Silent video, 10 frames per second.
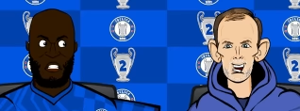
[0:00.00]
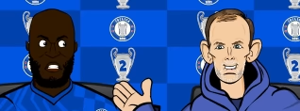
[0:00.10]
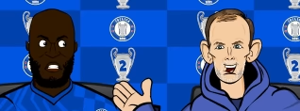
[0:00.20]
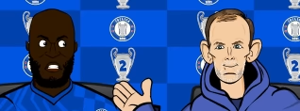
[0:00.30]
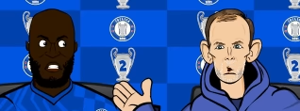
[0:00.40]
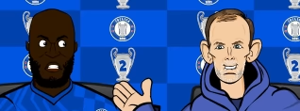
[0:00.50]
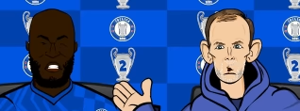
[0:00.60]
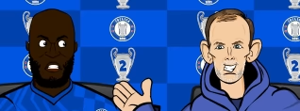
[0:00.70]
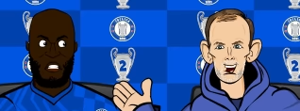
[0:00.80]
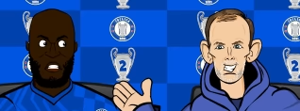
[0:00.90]
Speaker 1: We're famous
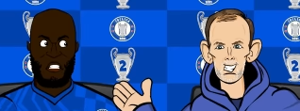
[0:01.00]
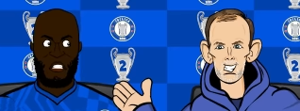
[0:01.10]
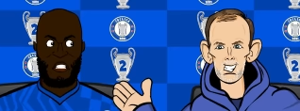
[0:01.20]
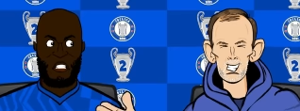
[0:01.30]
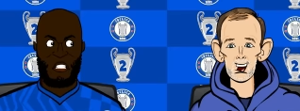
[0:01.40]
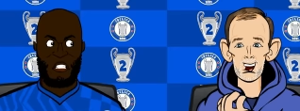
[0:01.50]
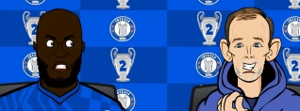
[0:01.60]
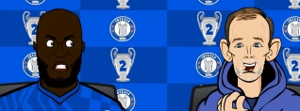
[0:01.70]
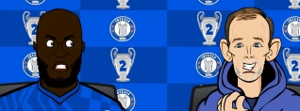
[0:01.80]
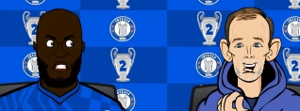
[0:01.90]
for it,
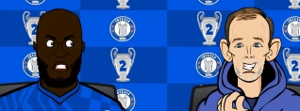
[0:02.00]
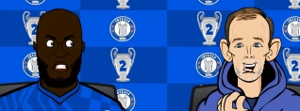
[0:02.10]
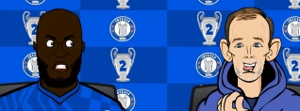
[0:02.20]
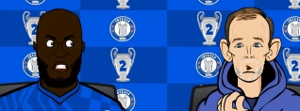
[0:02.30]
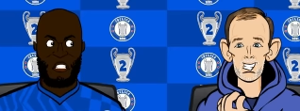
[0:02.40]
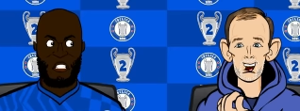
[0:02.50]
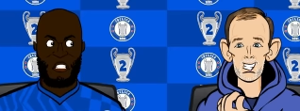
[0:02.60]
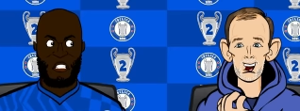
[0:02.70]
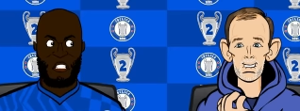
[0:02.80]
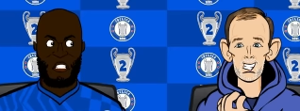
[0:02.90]
and it's very
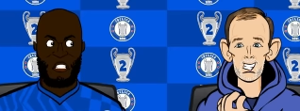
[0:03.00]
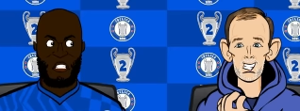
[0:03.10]
lucrative.